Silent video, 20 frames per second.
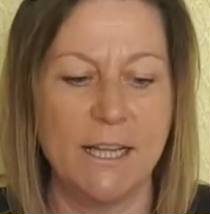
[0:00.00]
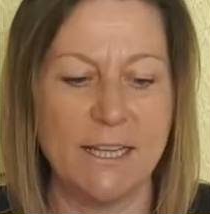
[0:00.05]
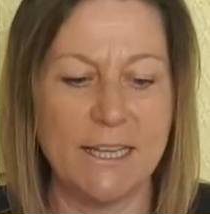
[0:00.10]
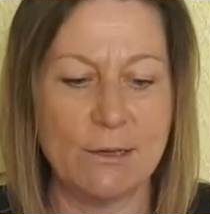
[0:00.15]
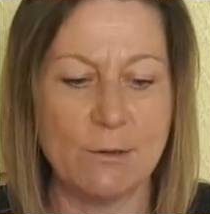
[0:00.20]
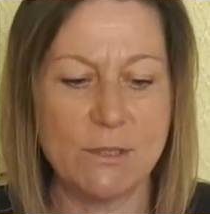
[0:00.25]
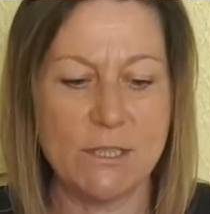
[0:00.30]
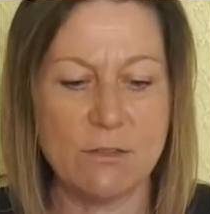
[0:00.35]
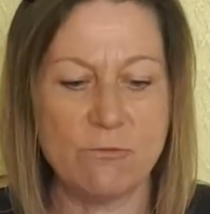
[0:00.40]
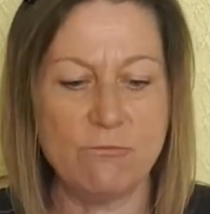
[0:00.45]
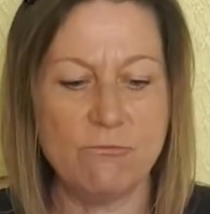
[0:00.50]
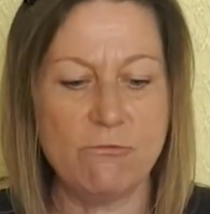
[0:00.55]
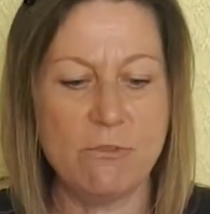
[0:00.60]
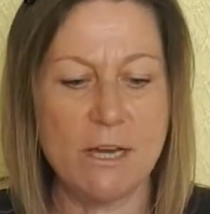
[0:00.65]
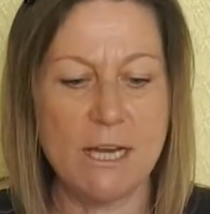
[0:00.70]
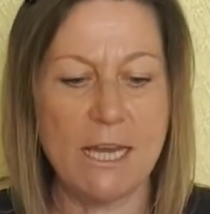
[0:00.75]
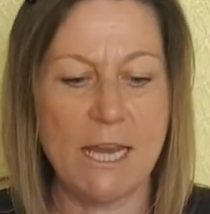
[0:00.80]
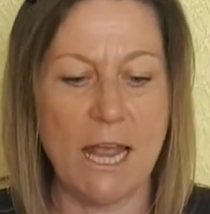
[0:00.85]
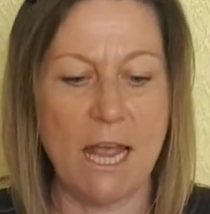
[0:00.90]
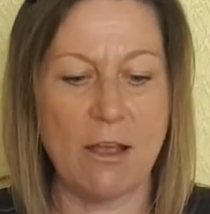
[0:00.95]
Now I didn't
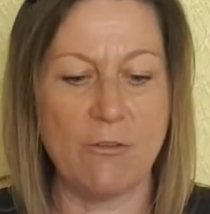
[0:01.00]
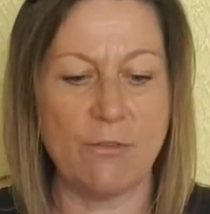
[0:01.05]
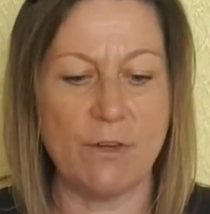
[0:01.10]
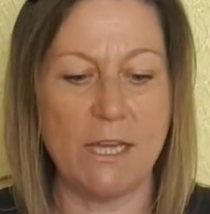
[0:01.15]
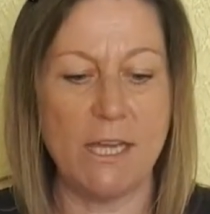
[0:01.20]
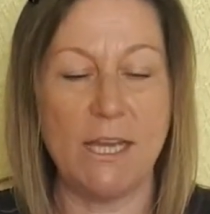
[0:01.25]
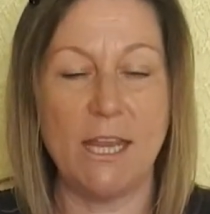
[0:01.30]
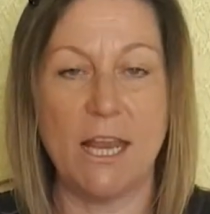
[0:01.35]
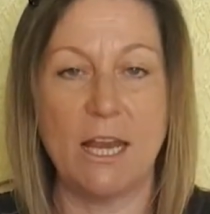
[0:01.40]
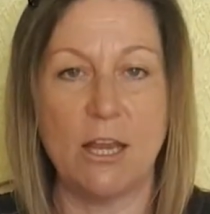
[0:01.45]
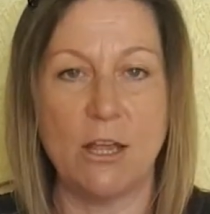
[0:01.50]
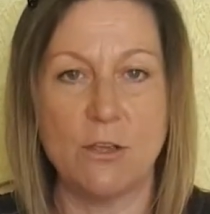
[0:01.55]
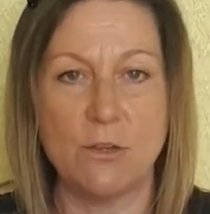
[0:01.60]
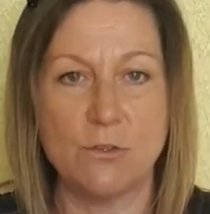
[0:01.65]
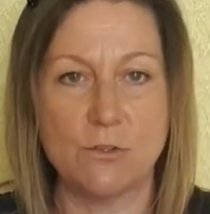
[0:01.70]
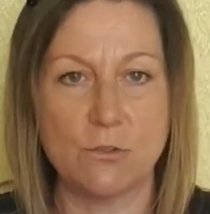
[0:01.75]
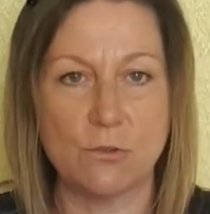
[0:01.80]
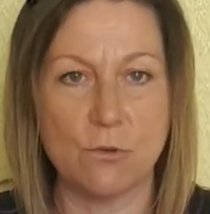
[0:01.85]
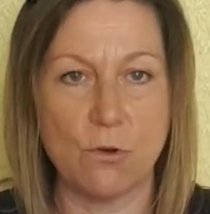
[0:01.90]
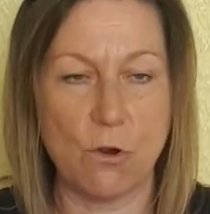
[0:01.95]
really have any
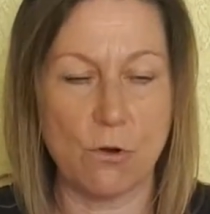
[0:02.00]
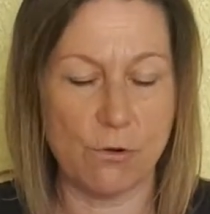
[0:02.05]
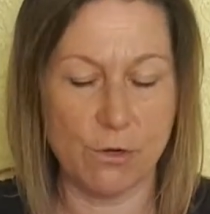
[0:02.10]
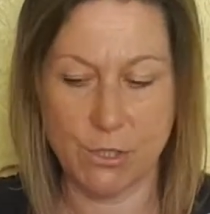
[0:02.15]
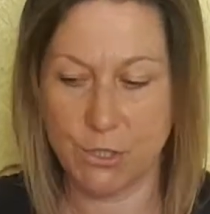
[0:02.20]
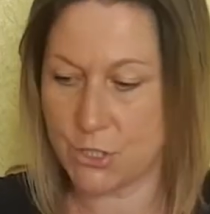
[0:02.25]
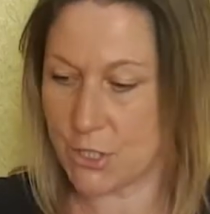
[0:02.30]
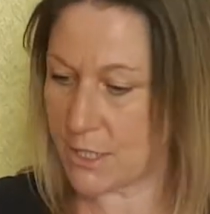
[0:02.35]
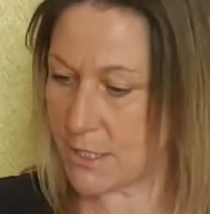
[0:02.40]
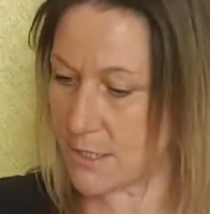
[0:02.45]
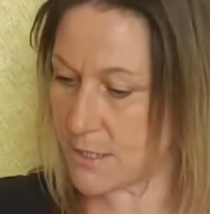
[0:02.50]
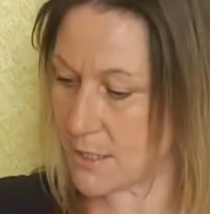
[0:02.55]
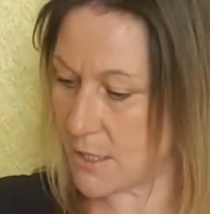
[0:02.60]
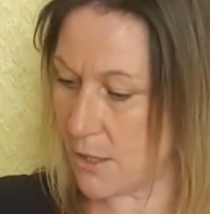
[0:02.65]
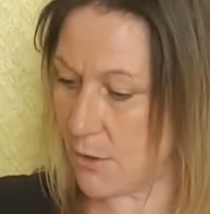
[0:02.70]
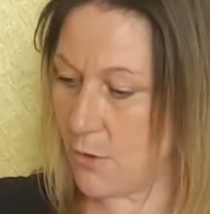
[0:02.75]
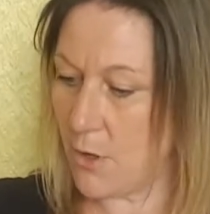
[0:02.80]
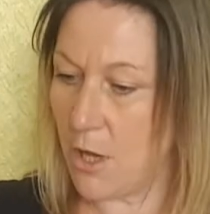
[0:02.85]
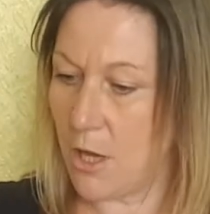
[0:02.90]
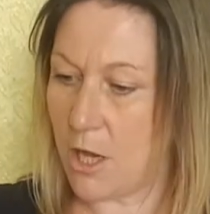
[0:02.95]
yellows or oranges,
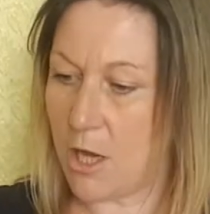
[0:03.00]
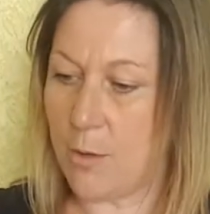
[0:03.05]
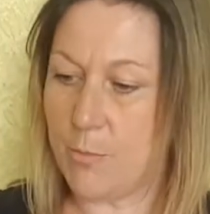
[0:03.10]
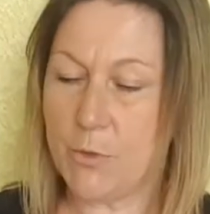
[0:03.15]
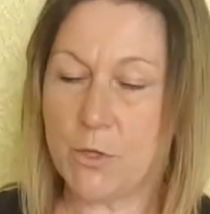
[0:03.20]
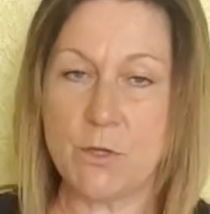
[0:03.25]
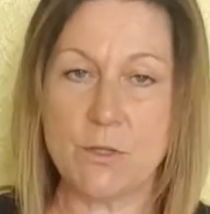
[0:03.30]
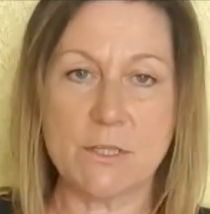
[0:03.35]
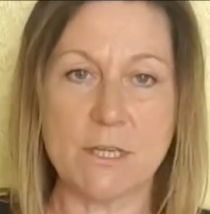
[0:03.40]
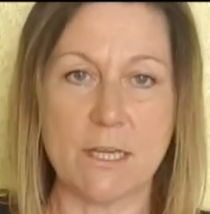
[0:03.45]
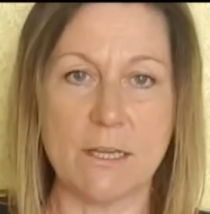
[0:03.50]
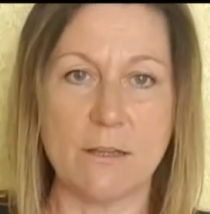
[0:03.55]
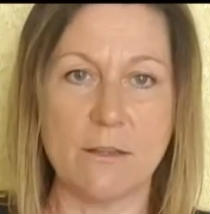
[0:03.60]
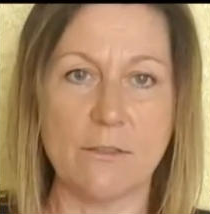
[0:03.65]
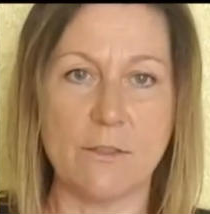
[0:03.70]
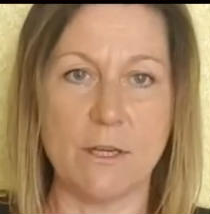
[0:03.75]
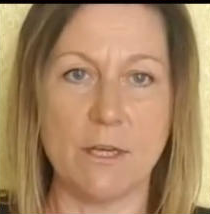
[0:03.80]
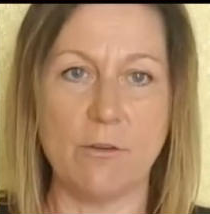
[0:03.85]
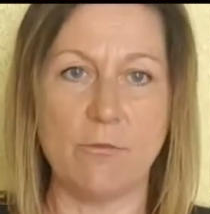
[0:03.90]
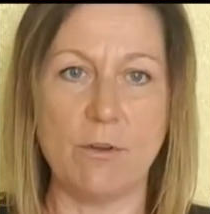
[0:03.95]
so I'm using
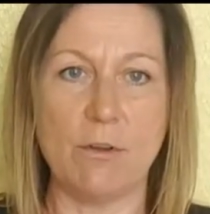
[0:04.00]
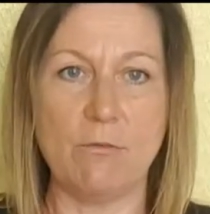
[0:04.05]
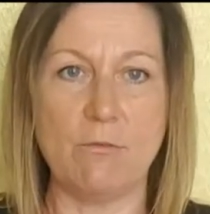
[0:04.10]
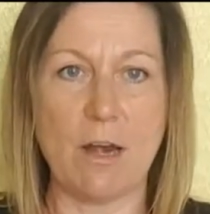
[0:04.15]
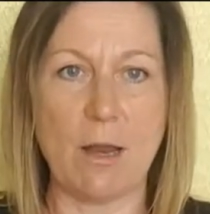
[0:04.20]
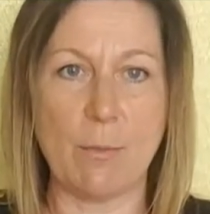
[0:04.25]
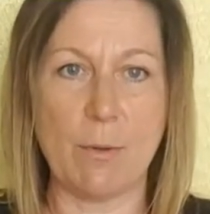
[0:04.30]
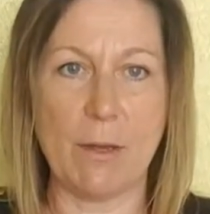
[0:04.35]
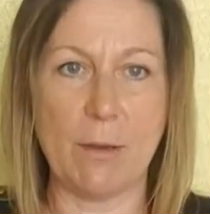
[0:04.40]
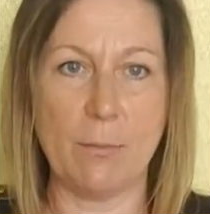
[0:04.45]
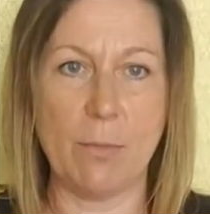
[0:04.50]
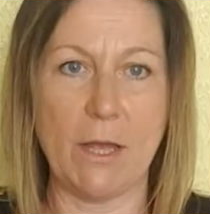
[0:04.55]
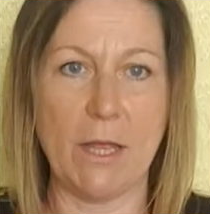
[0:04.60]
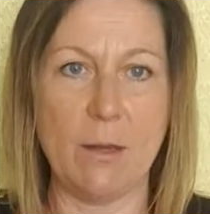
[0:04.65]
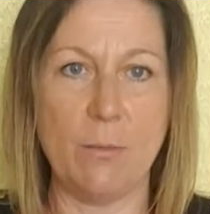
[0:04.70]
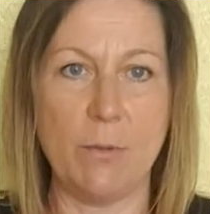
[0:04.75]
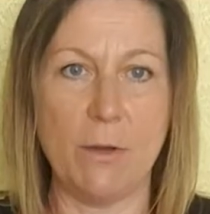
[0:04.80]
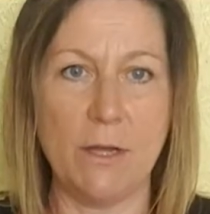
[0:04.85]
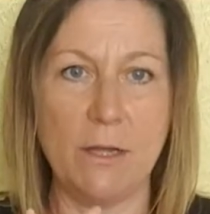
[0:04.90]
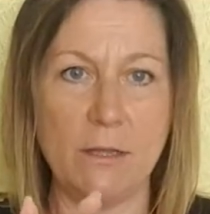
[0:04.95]
the lovely wrapping
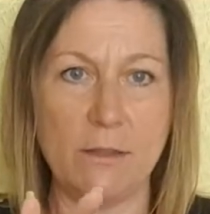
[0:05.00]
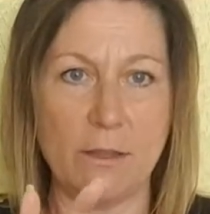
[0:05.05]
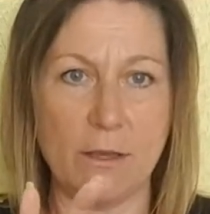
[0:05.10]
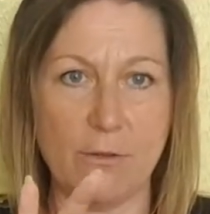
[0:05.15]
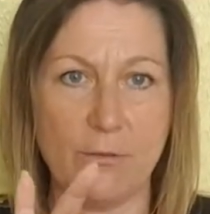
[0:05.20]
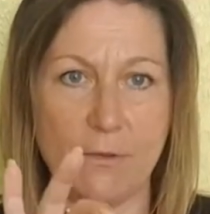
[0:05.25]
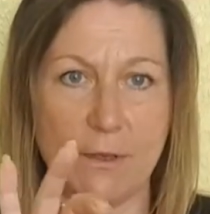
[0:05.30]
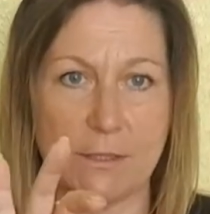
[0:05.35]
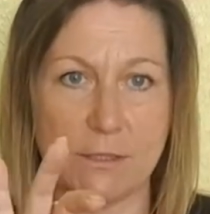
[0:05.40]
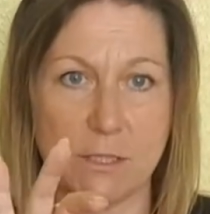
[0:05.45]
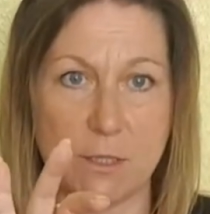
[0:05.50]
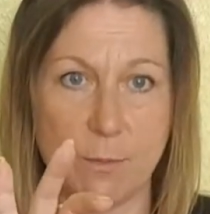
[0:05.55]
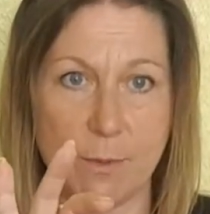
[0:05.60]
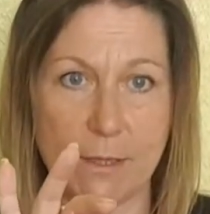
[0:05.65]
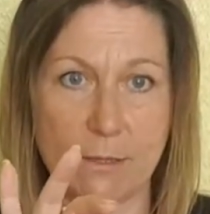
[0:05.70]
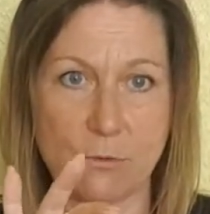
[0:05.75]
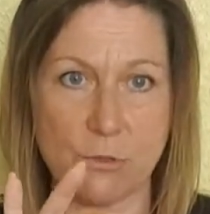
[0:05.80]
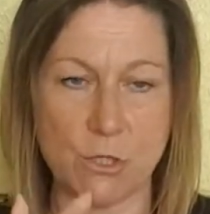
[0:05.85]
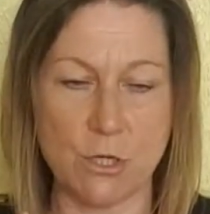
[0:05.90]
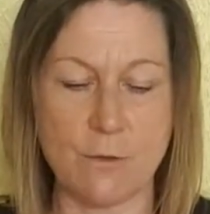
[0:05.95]
paper that I found in the
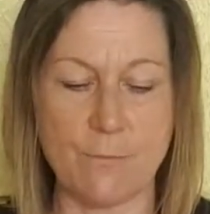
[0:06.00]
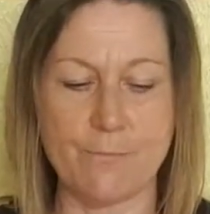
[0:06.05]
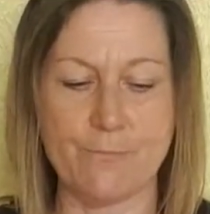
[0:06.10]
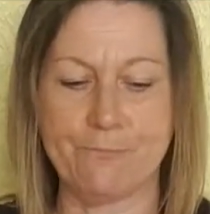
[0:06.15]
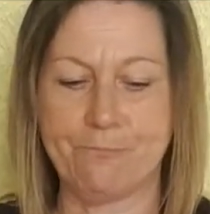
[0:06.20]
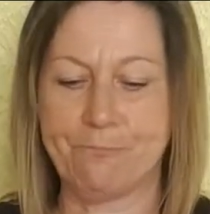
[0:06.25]
pound shop.